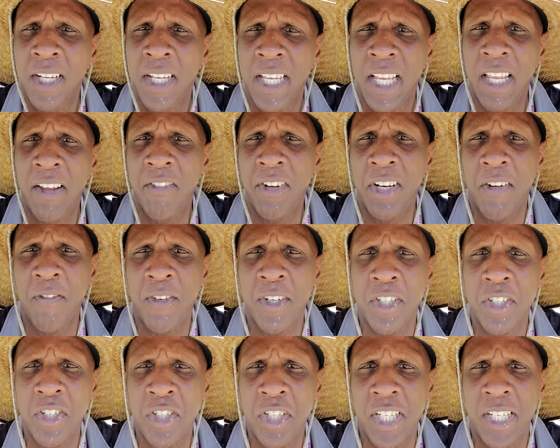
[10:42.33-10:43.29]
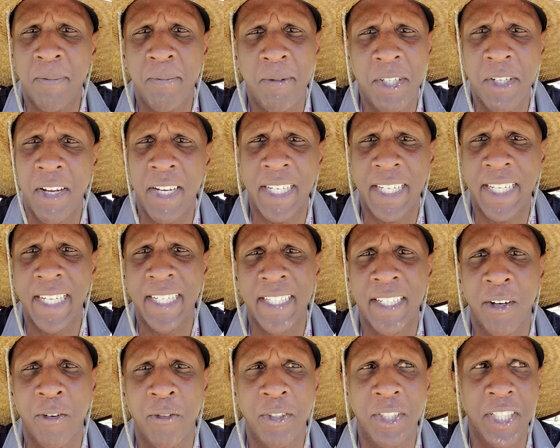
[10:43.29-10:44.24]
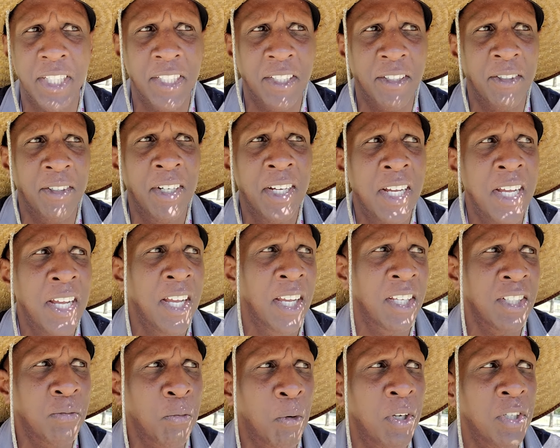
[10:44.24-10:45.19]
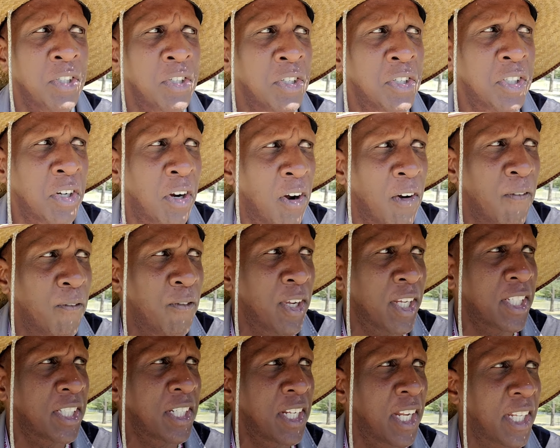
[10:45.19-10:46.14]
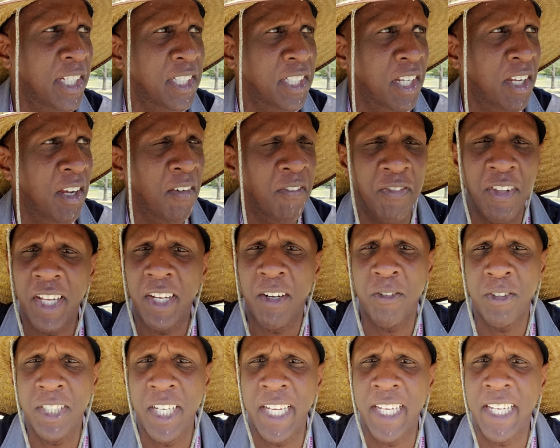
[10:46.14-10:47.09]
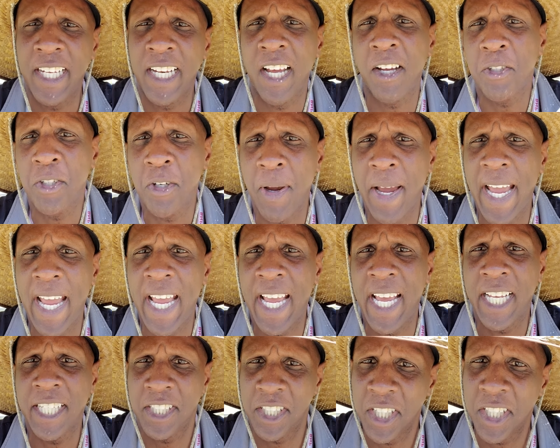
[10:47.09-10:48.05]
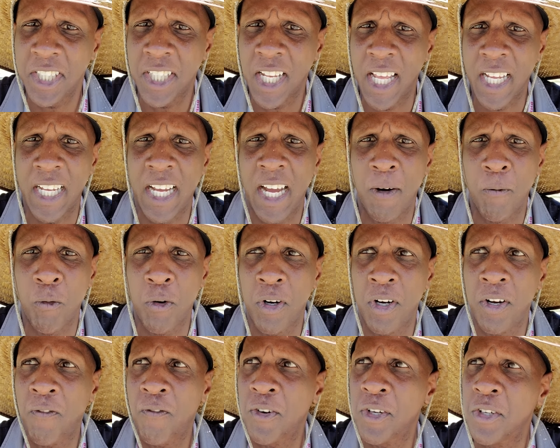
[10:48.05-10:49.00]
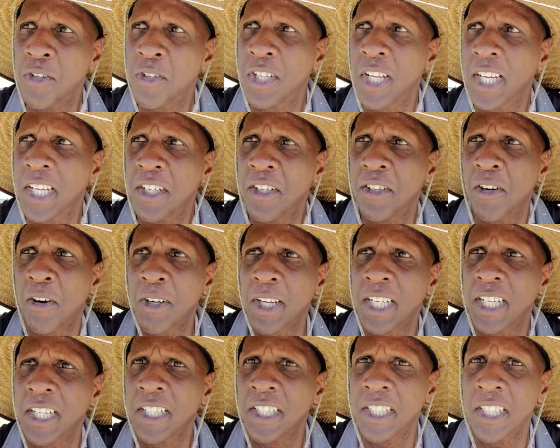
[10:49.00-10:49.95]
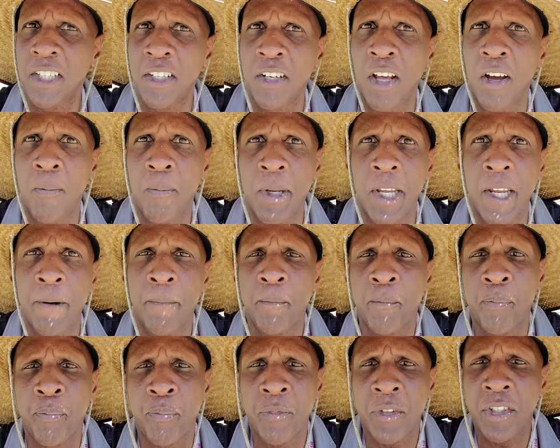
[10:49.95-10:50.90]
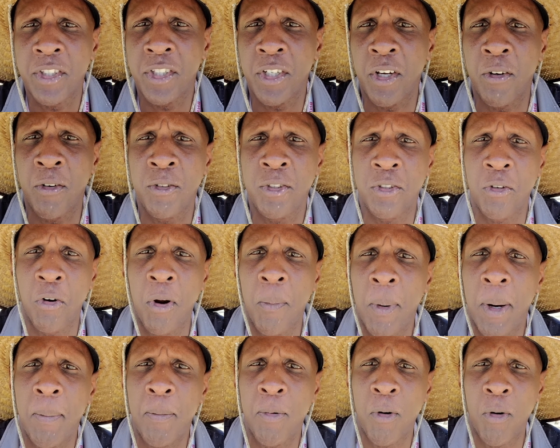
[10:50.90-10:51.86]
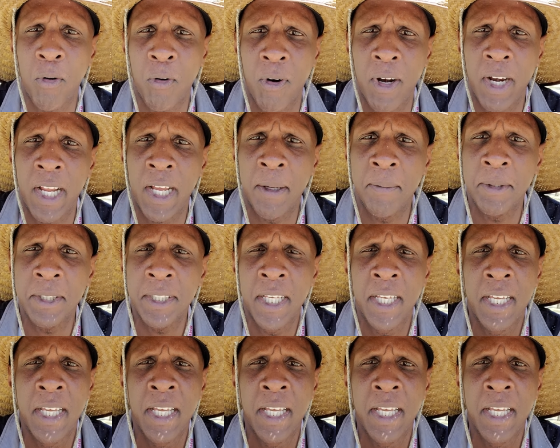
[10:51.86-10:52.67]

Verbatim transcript: Even if it's cheap, you ain't getting no deal. Because once you start fixing that stuff, they're going to take it out your ass. Just like I would for you thinking you're going to get a deal on me. So join my programs.